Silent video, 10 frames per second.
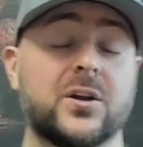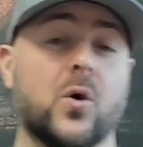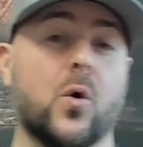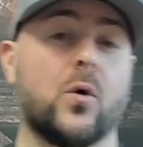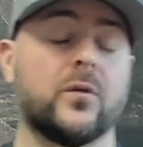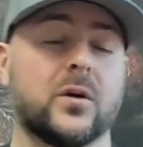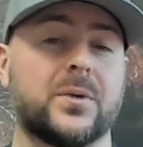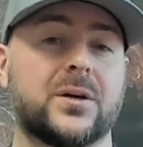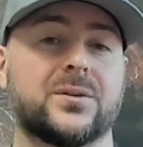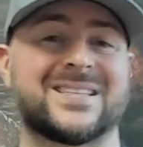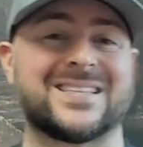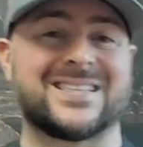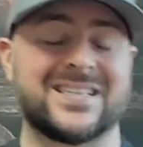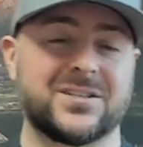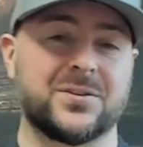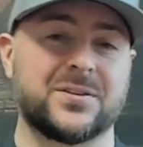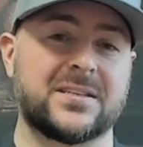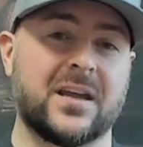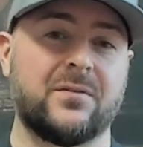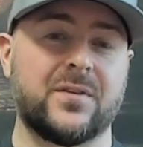to go over about 6 or
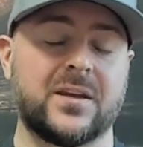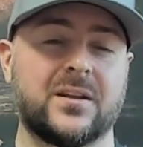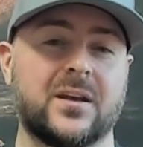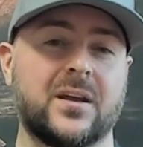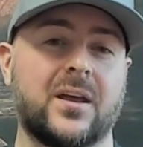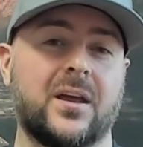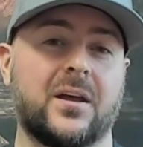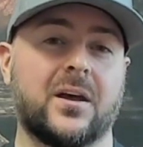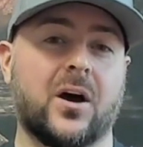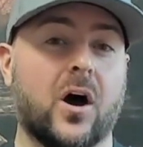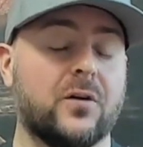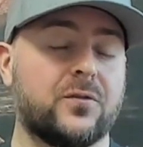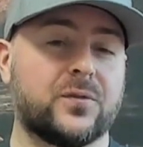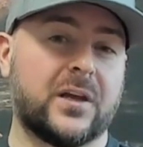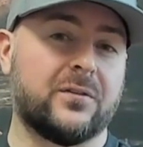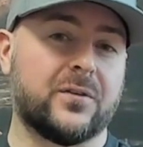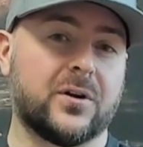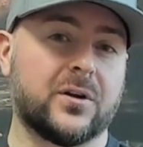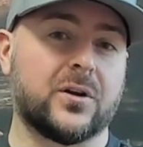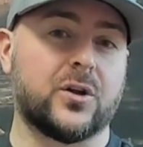7 off
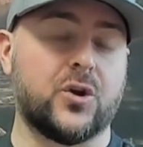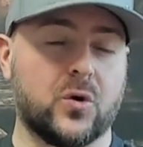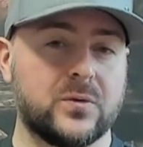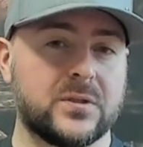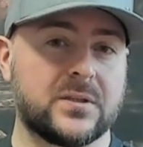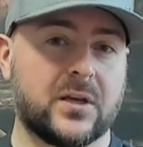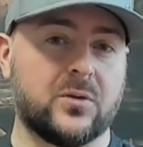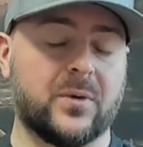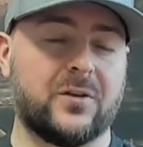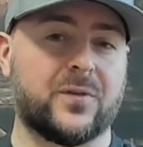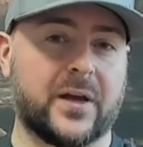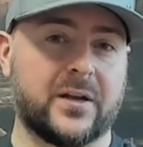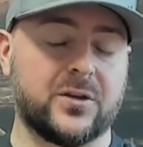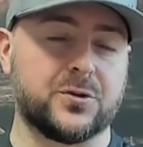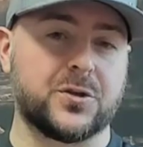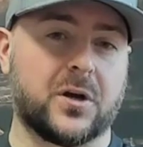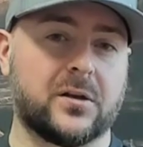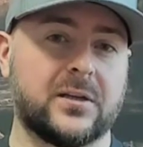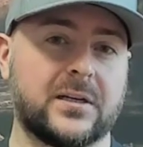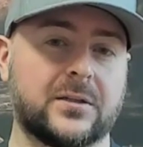flavor notes that you might find in your
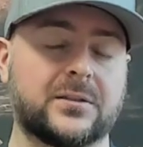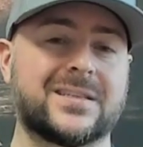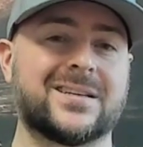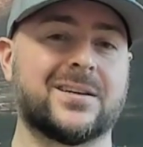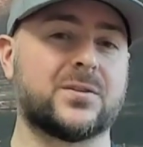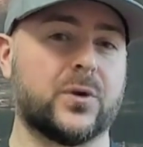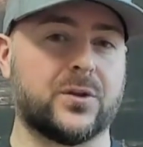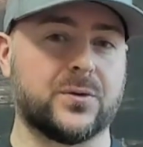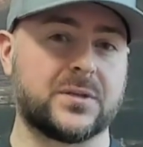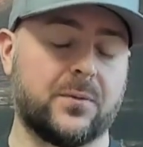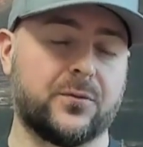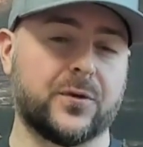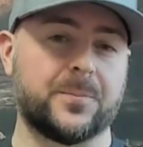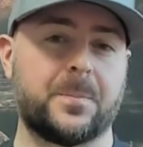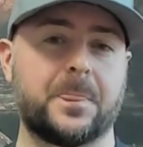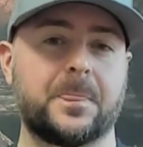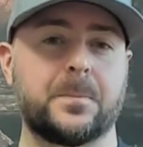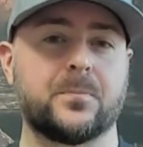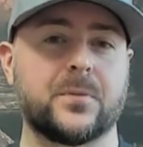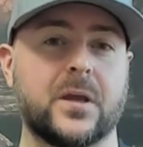chocolate, and I'll discuss where those come from.
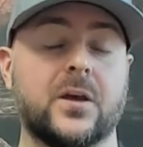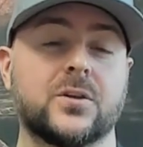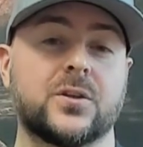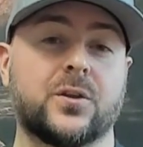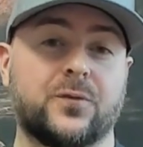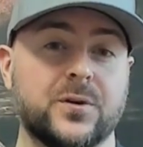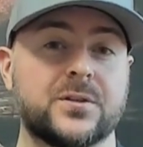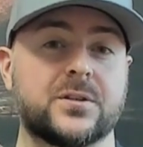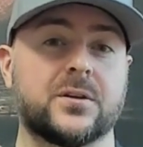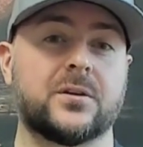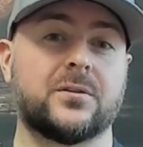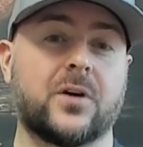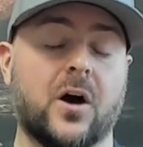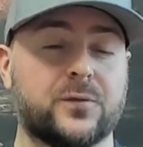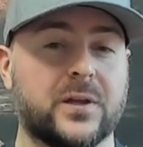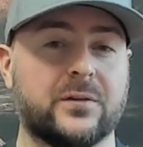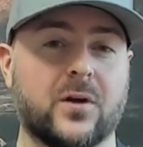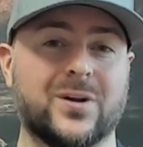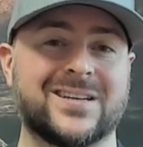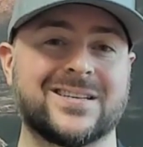So the first off flavor
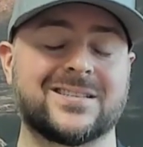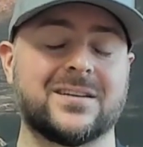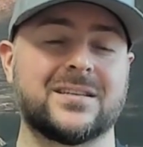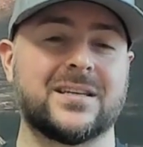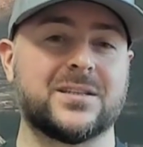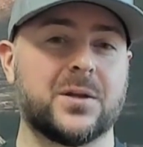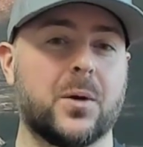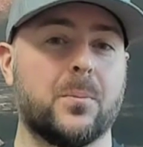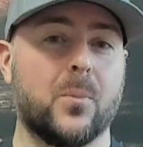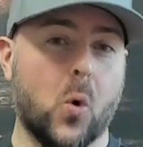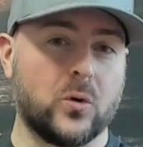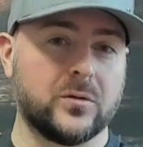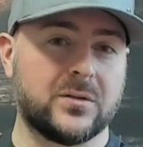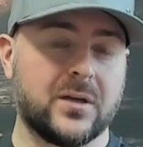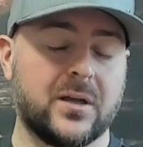I want to discuss is mold.